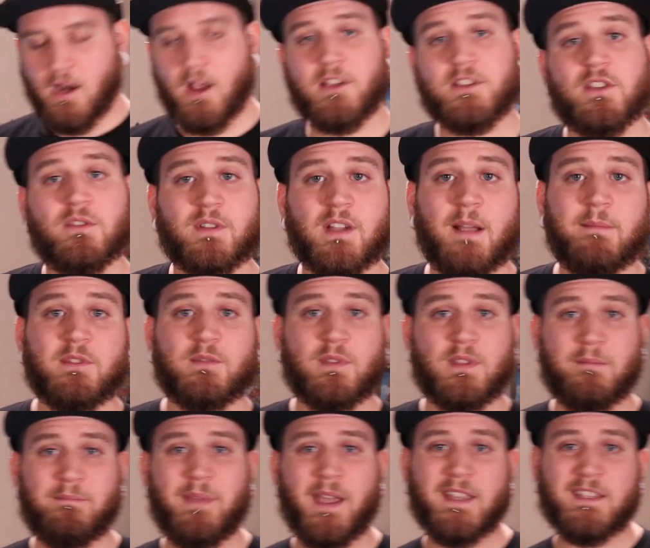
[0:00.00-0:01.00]
It also comes
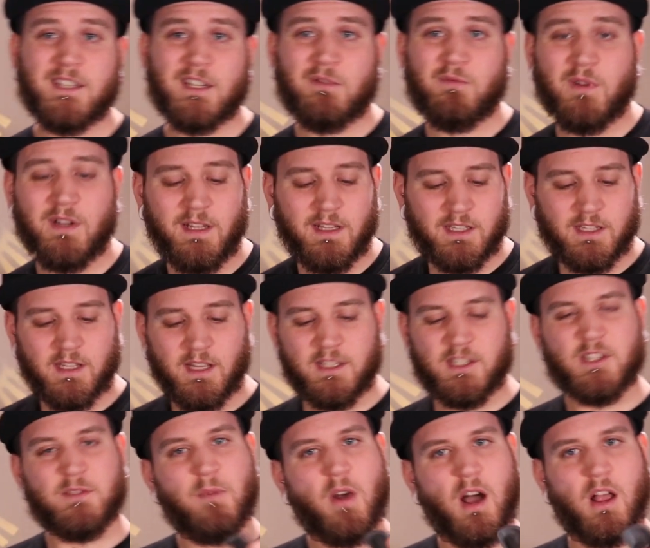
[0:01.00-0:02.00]
with a basic one.
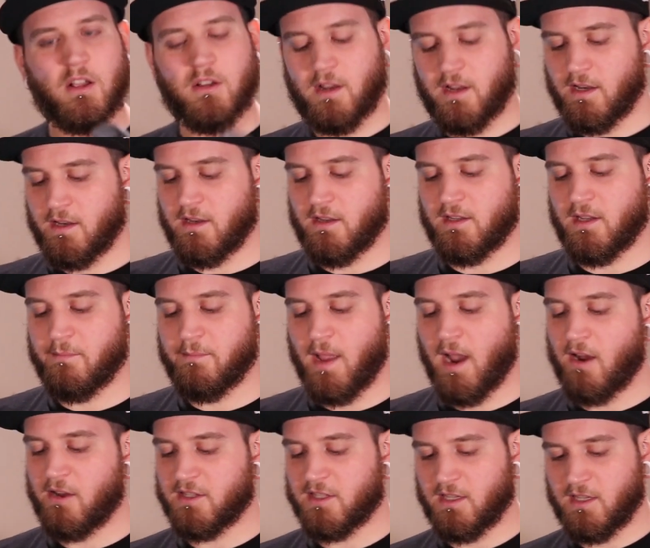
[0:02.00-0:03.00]
It's smaller in
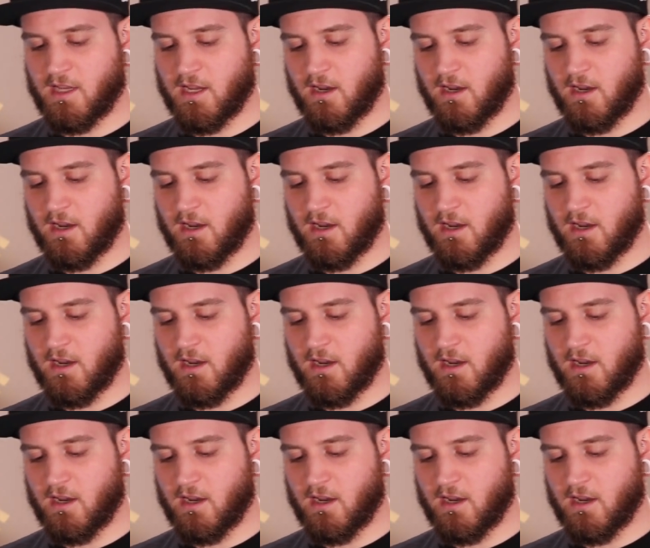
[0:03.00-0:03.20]
comparison